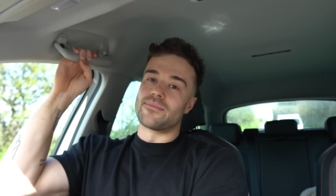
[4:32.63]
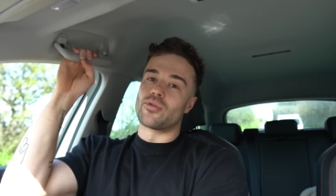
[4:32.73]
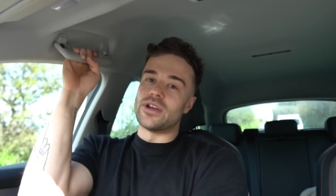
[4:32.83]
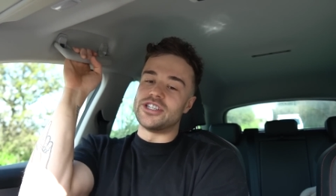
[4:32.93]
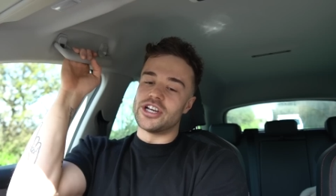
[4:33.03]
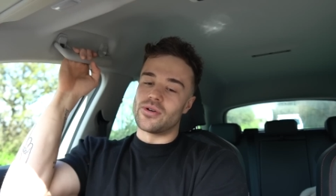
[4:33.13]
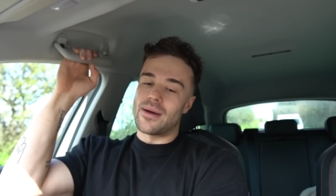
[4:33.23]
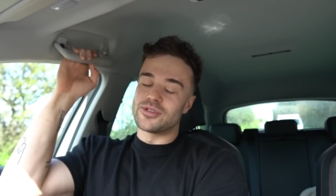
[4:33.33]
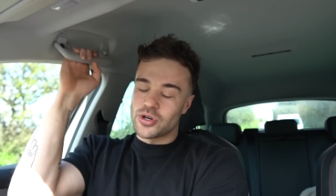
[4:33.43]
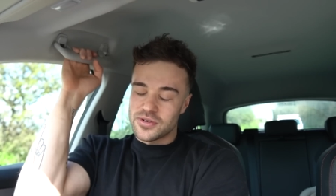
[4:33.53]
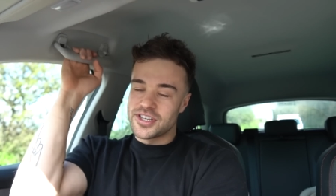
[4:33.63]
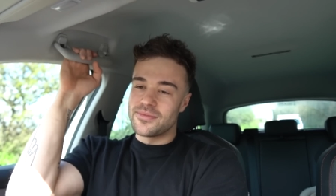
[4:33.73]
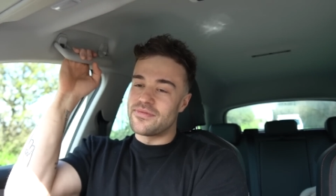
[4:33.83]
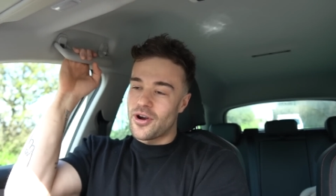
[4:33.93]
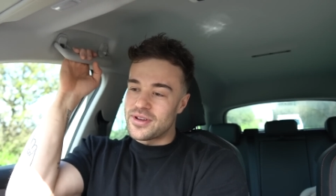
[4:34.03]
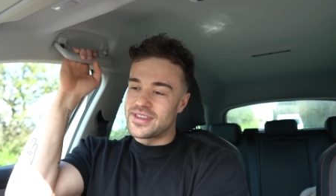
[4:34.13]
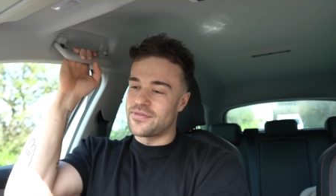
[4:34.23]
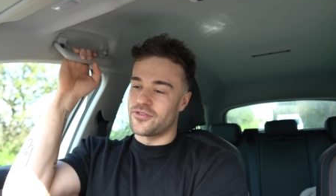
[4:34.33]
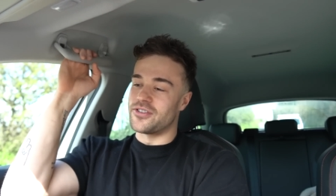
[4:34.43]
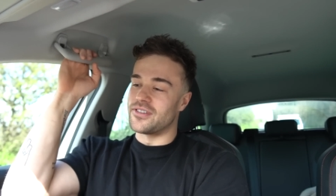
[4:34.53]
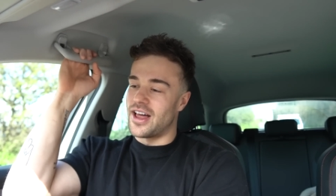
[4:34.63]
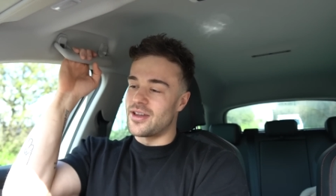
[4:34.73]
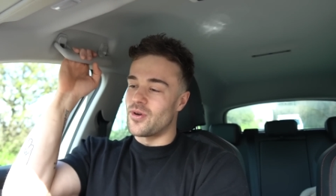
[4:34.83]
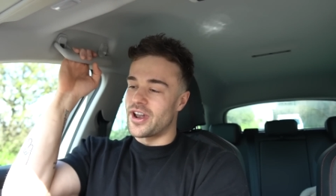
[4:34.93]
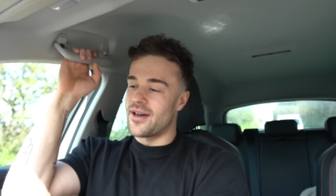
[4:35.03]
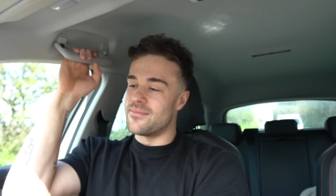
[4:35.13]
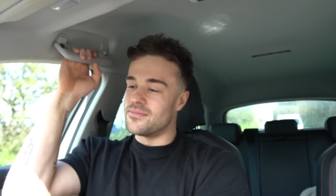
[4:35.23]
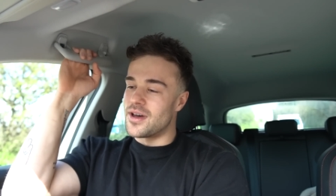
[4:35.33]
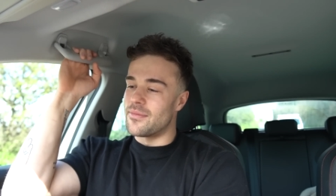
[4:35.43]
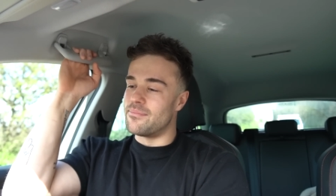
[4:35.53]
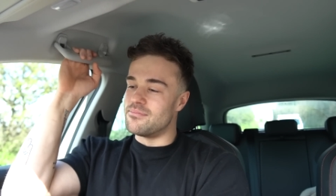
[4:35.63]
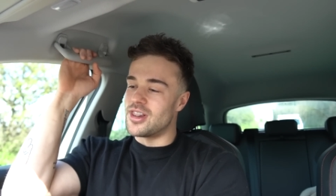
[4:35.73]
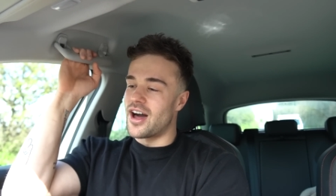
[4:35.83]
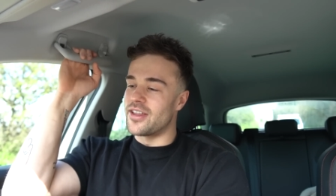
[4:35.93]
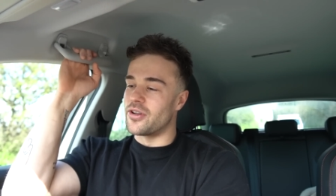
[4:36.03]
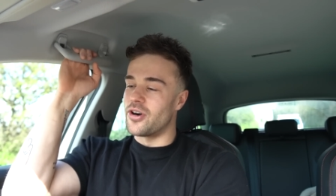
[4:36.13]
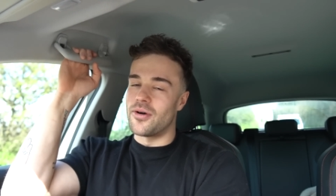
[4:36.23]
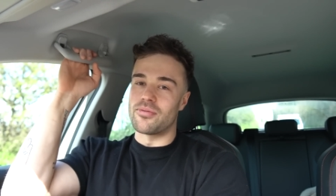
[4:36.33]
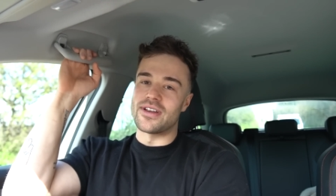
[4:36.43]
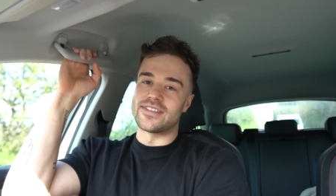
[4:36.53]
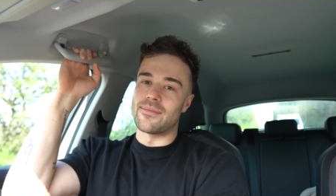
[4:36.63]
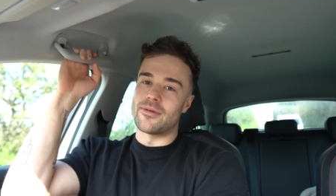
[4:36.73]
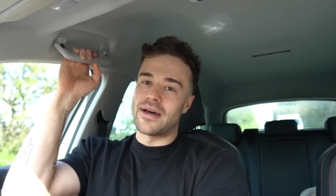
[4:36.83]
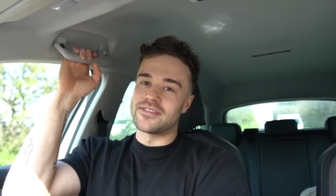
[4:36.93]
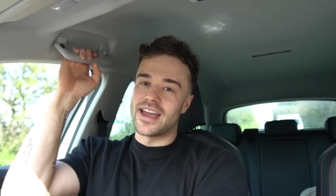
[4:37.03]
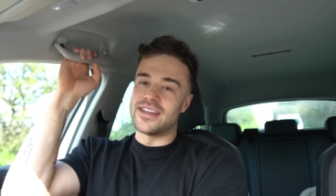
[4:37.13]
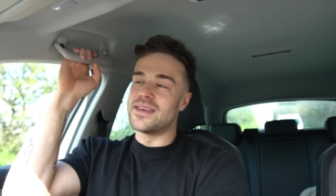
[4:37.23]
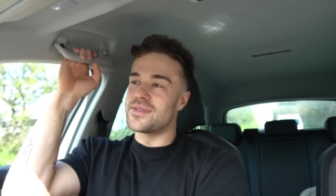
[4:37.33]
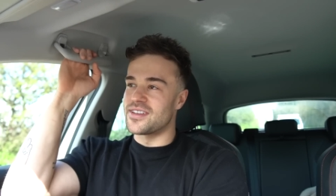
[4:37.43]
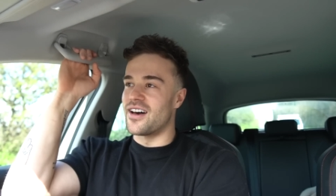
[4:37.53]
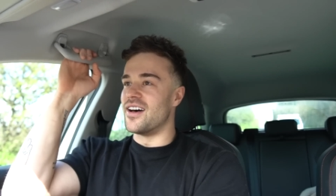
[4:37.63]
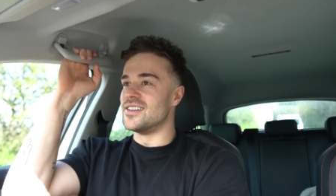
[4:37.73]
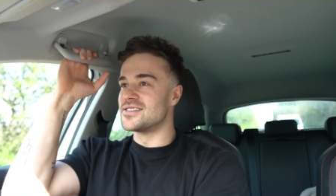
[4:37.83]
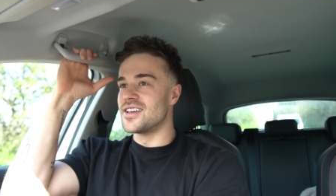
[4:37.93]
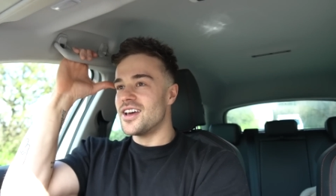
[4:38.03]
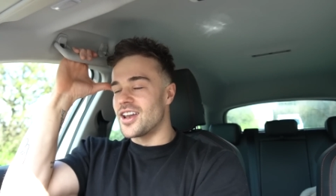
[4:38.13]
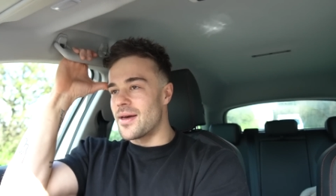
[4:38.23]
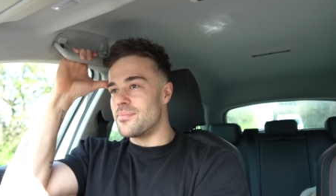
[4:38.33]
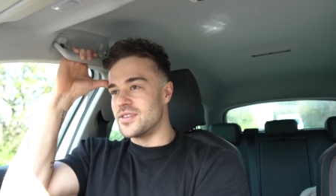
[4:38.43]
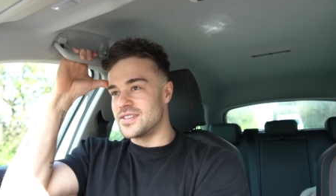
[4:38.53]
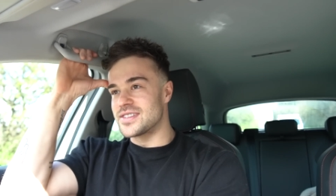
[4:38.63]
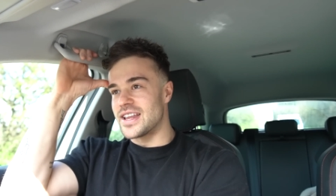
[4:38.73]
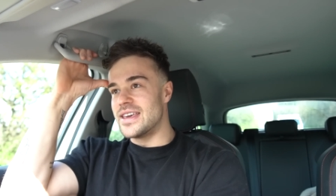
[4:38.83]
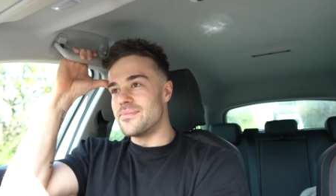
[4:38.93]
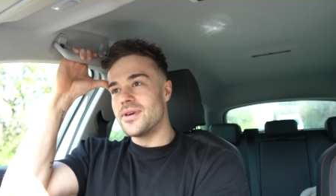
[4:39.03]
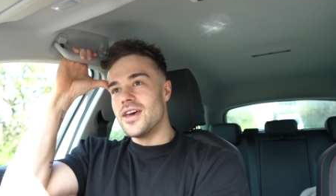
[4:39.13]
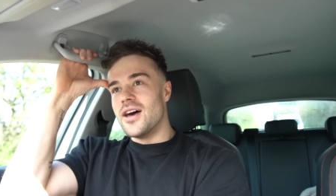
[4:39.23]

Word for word: I'm pretty chill. Like, I'm sure it's going to be very different. Like when I'm uh, lying on an operating table about to get anesthetized, like put to sleep.